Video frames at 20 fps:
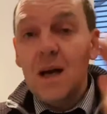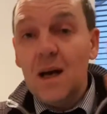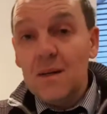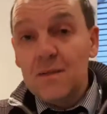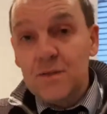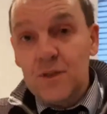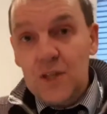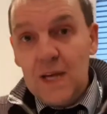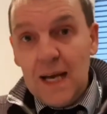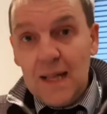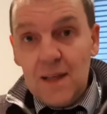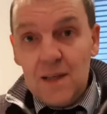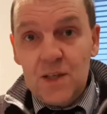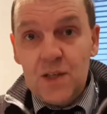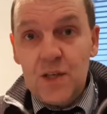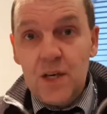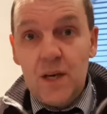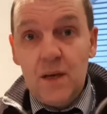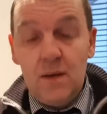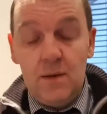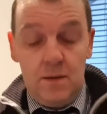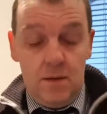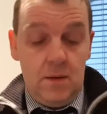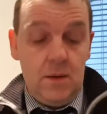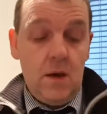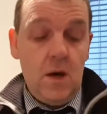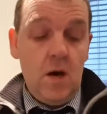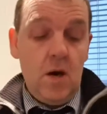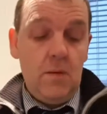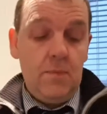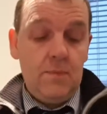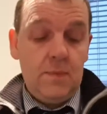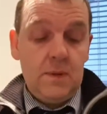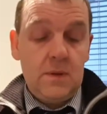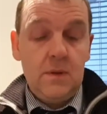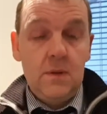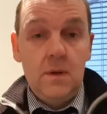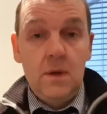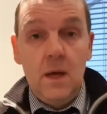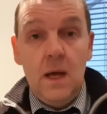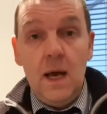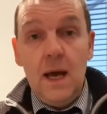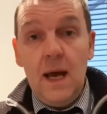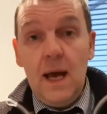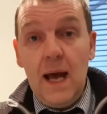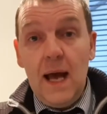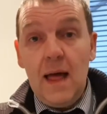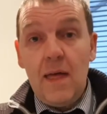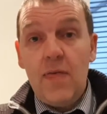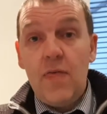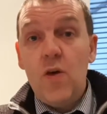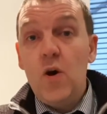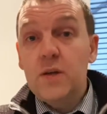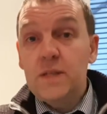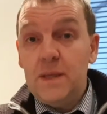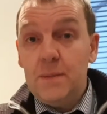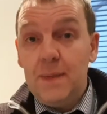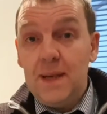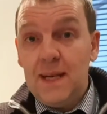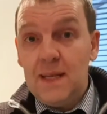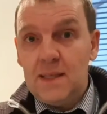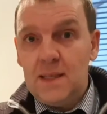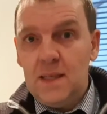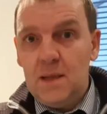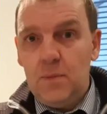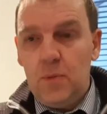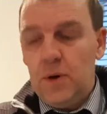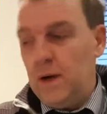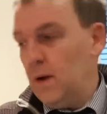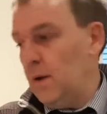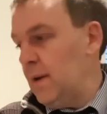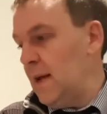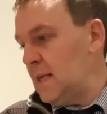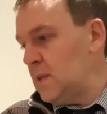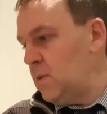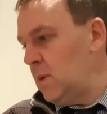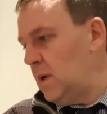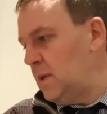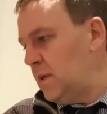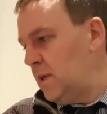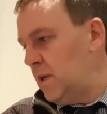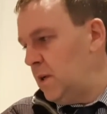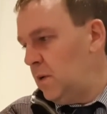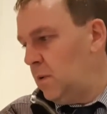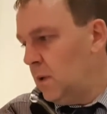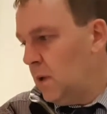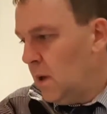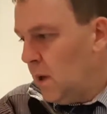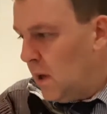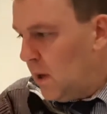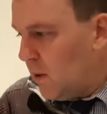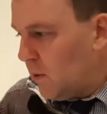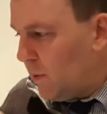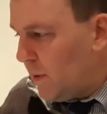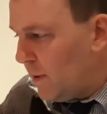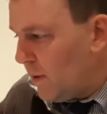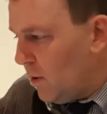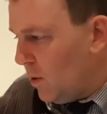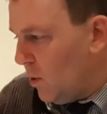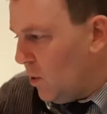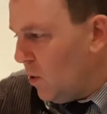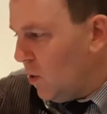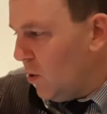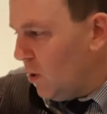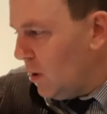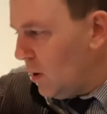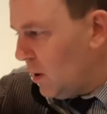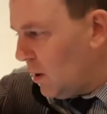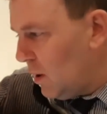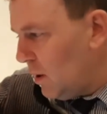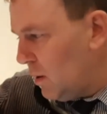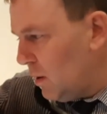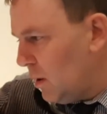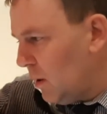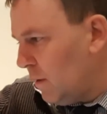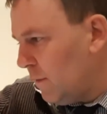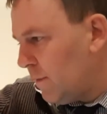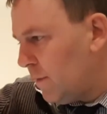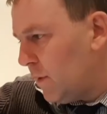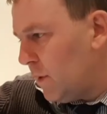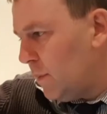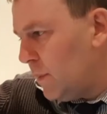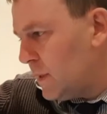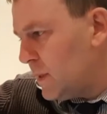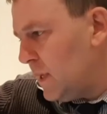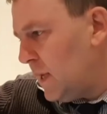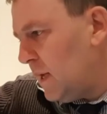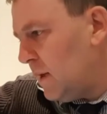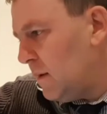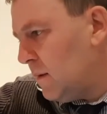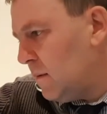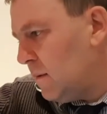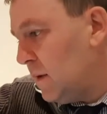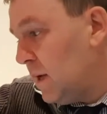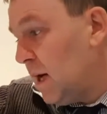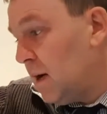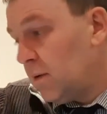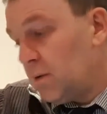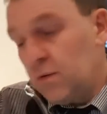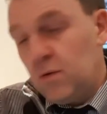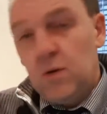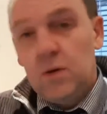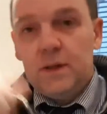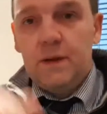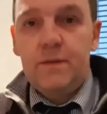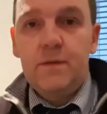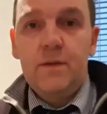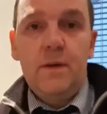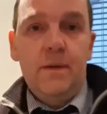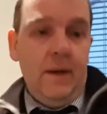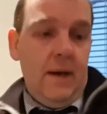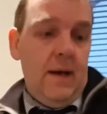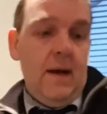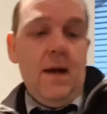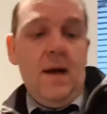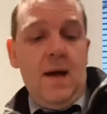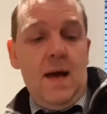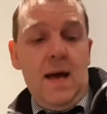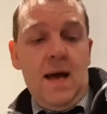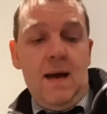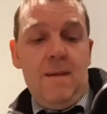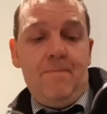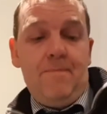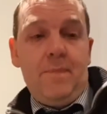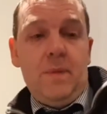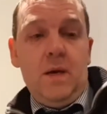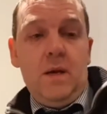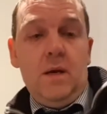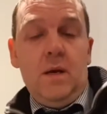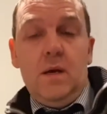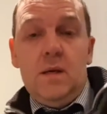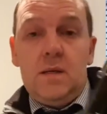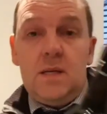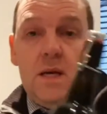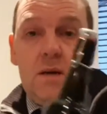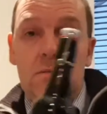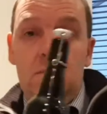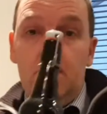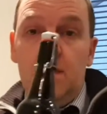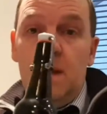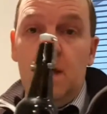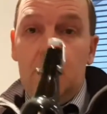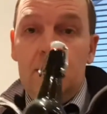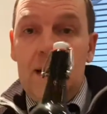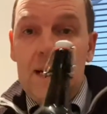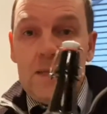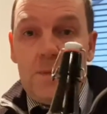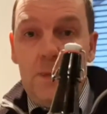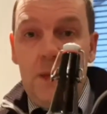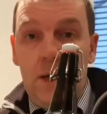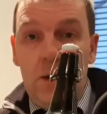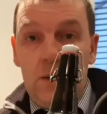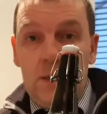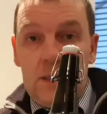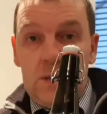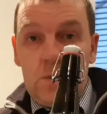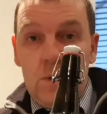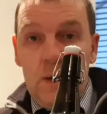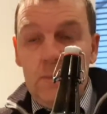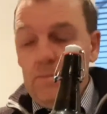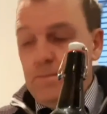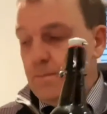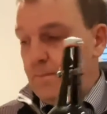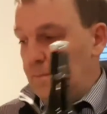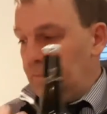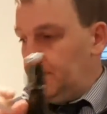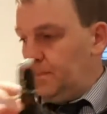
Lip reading: of Challenger hops at 30 minutes in the boil, and that's what I do with all of them. Is it? No, they're all different. So that's my oldest one.